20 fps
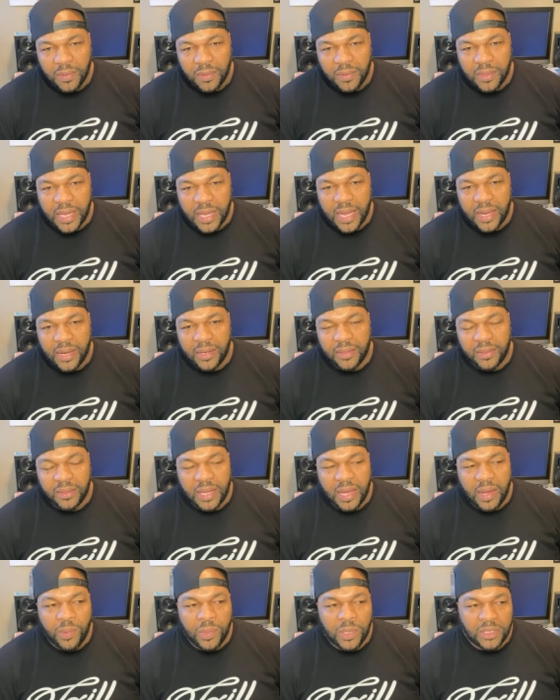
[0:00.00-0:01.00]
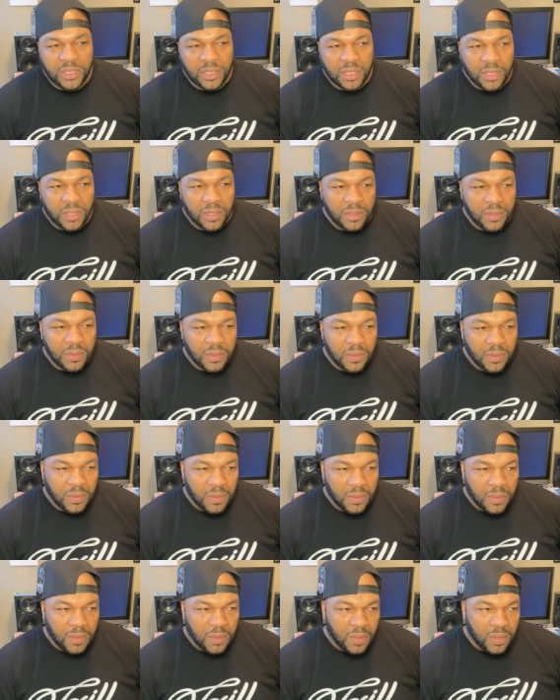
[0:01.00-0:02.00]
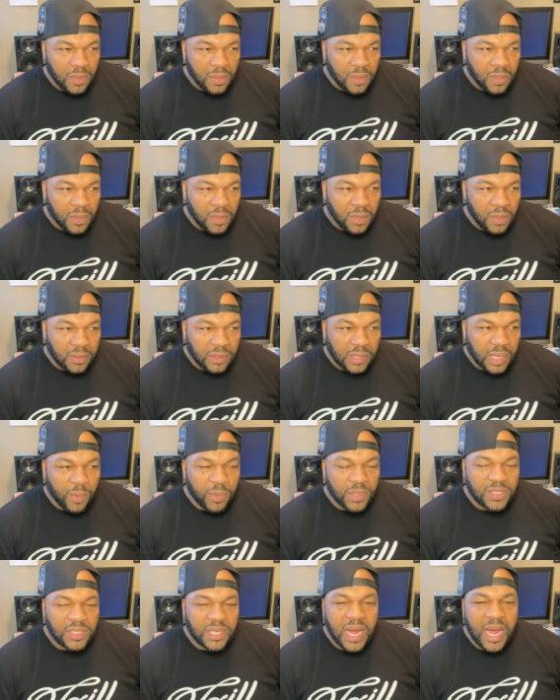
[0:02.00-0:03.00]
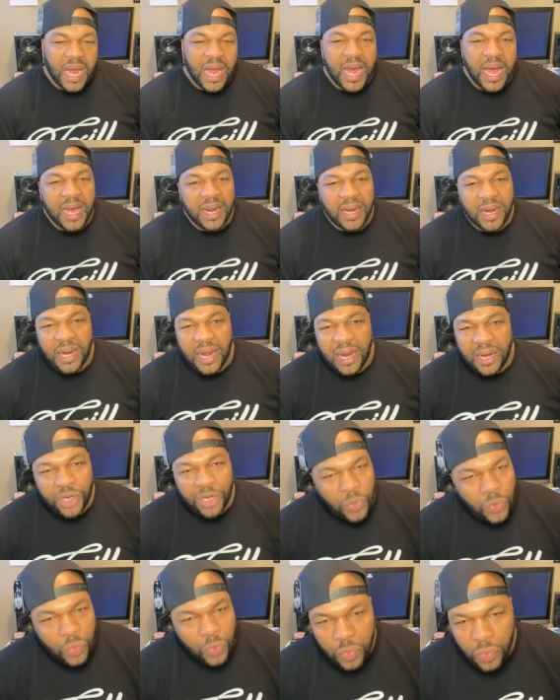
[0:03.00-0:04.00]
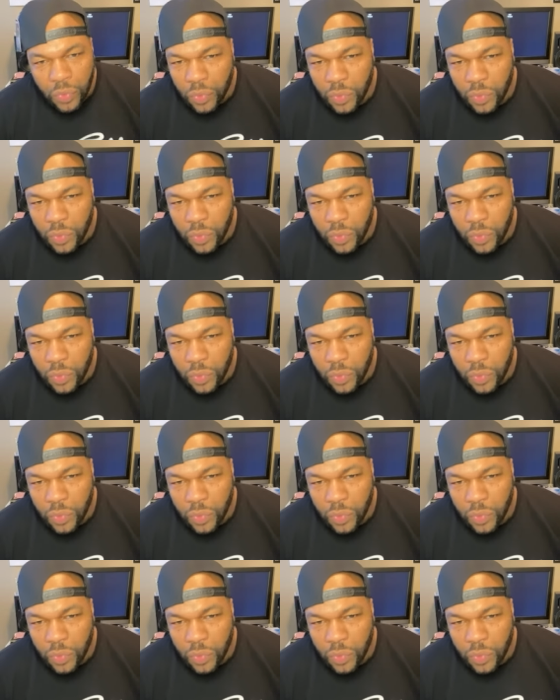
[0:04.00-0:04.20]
That that was a that was a high that I knew.